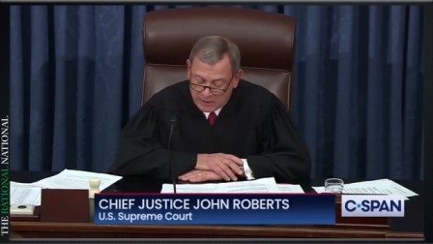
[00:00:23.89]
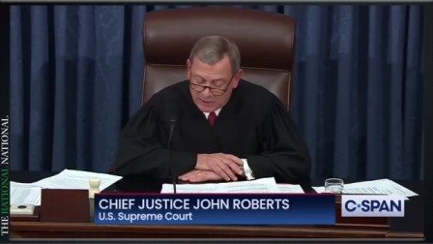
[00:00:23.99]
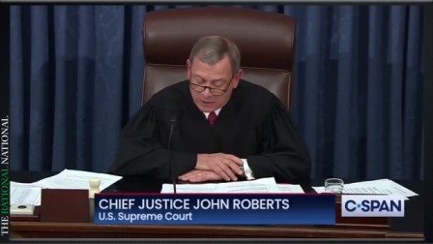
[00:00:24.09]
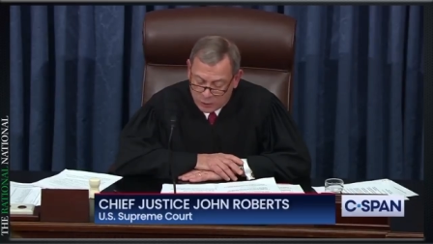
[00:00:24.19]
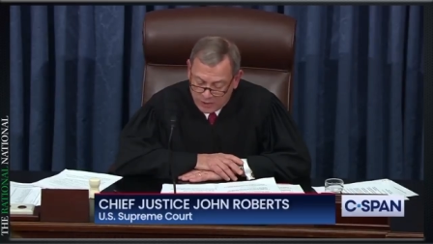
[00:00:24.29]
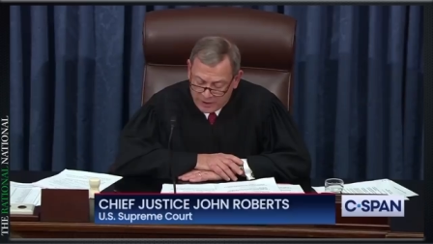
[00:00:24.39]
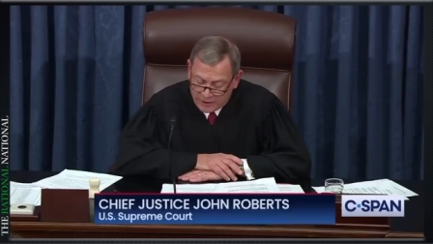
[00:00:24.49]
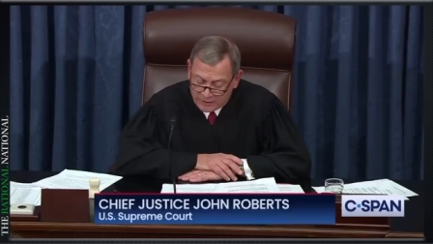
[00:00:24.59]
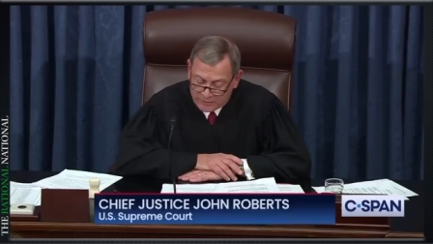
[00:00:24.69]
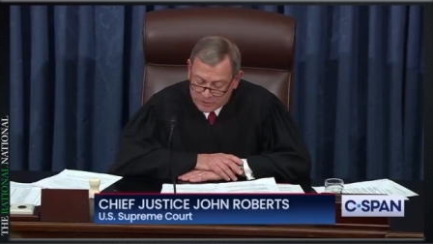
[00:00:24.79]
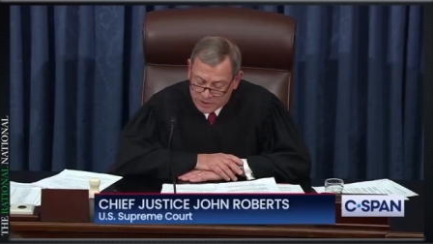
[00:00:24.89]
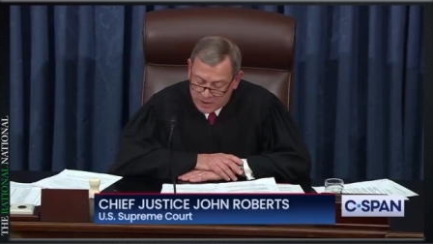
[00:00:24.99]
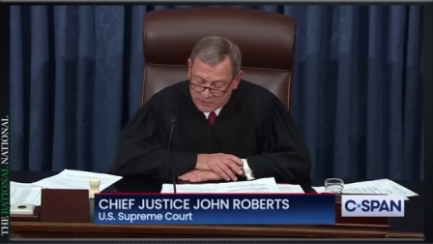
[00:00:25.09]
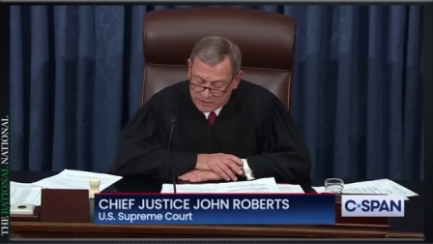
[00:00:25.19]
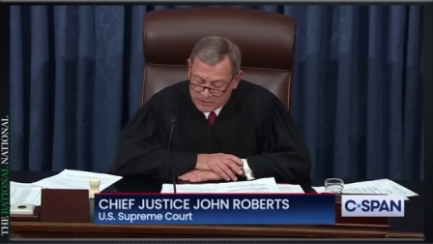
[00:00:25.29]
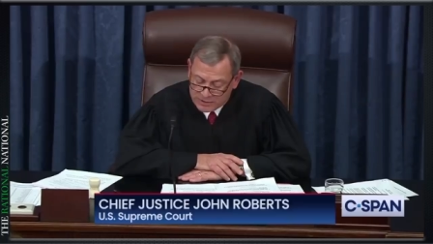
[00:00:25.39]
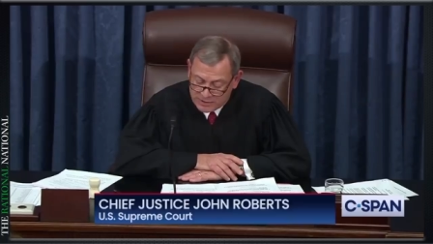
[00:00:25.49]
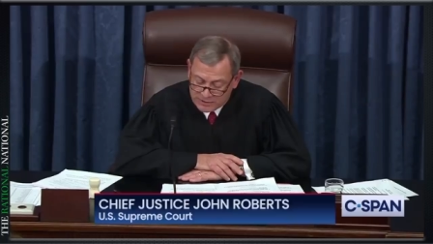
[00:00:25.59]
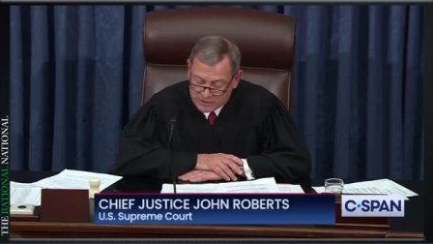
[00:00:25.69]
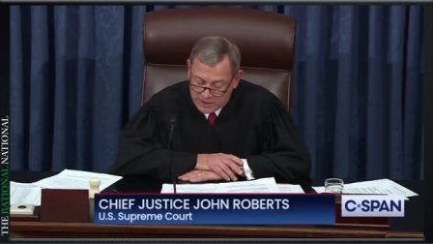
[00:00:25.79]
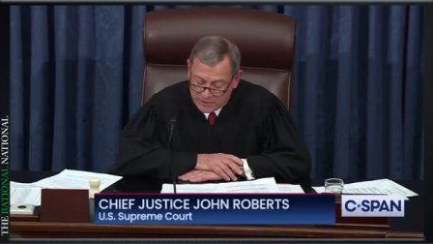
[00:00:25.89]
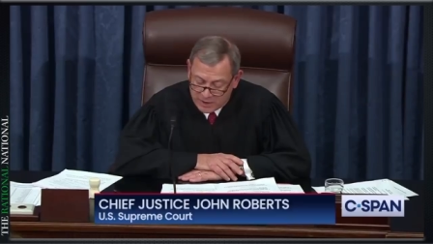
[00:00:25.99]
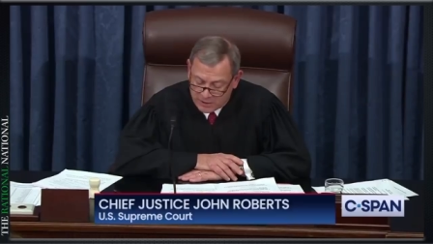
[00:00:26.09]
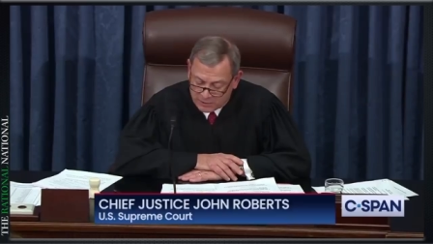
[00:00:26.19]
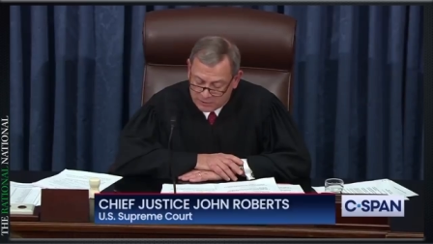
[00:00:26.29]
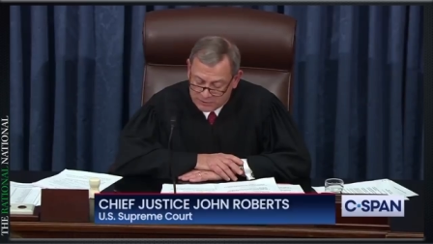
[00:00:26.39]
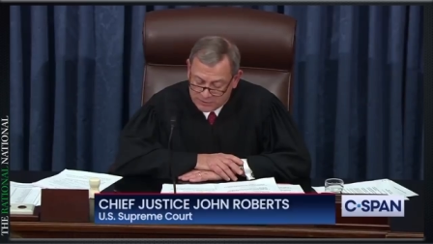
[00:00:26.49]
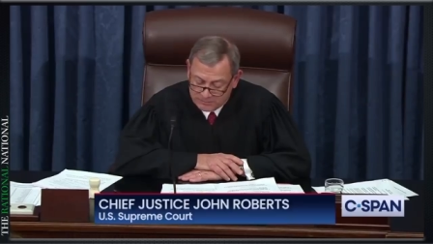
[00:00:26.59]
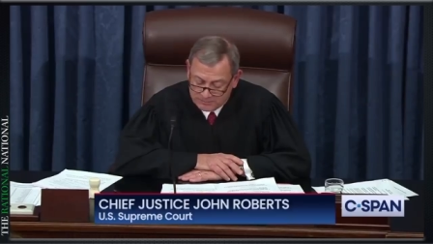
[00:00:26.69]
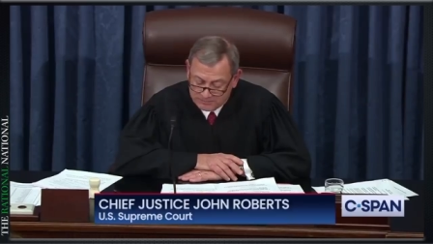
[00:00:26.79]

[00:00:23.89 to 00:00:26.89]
acquitted of the charges in said articles.